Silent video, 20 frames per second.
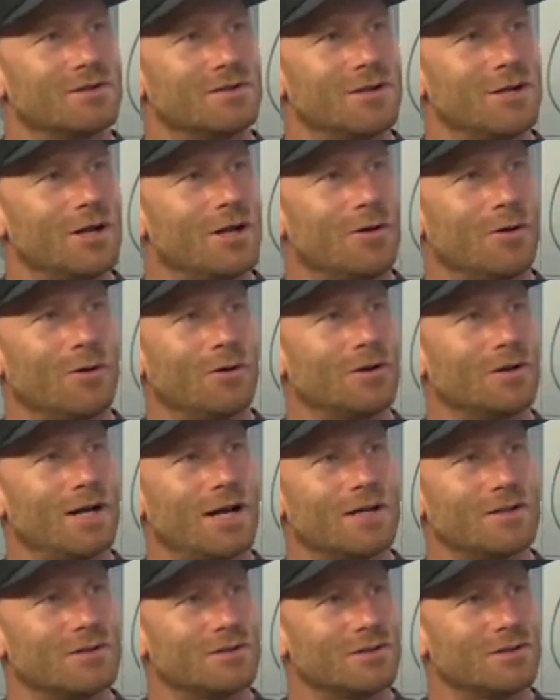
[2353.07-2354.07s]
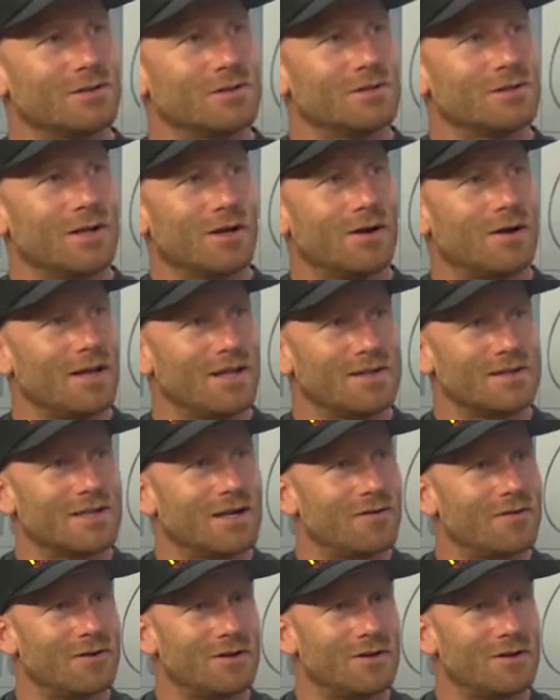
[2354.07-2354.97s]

you know, organizers, all that stuff.